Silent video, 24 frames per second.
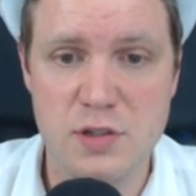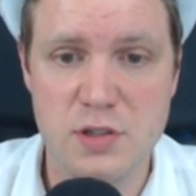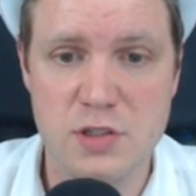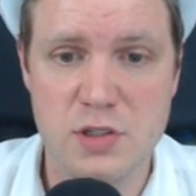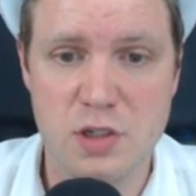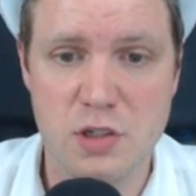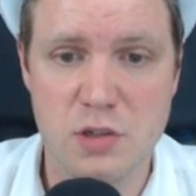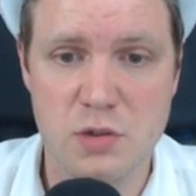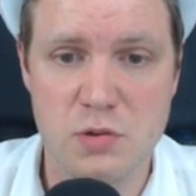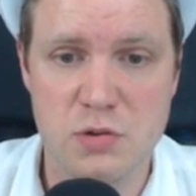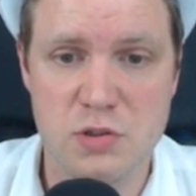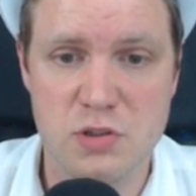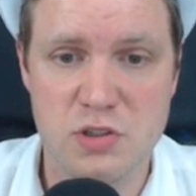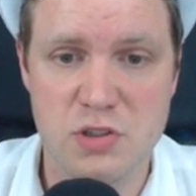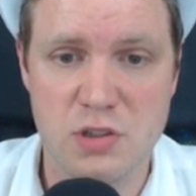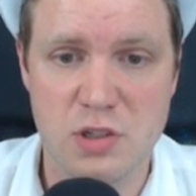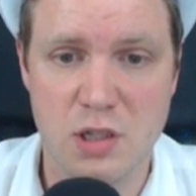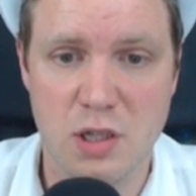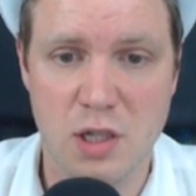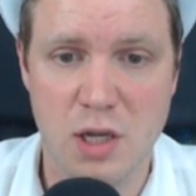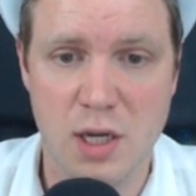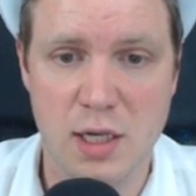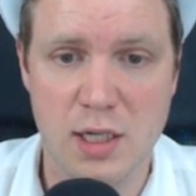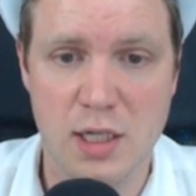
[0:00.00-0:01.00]
so
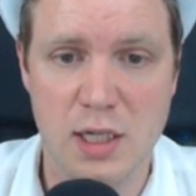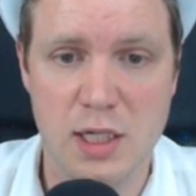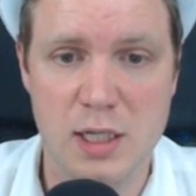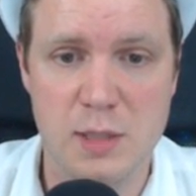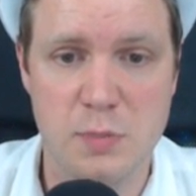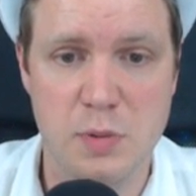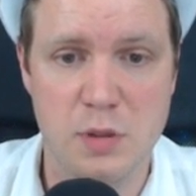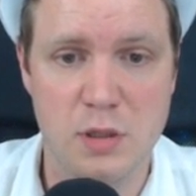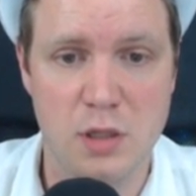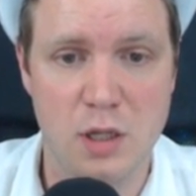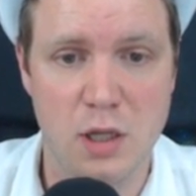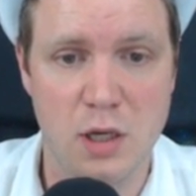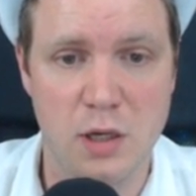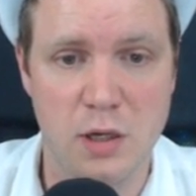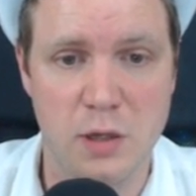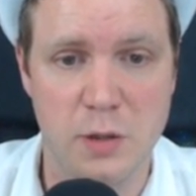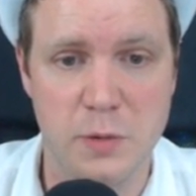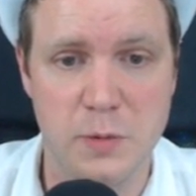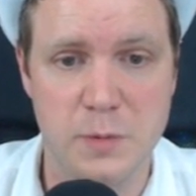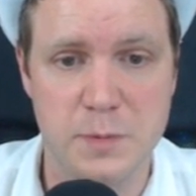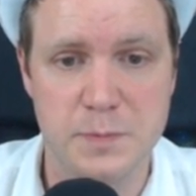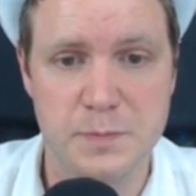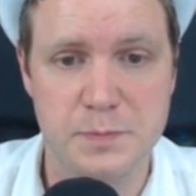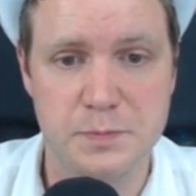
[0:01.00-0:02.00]
slightly
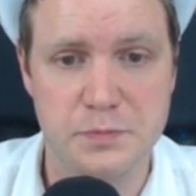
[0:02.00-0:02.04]
below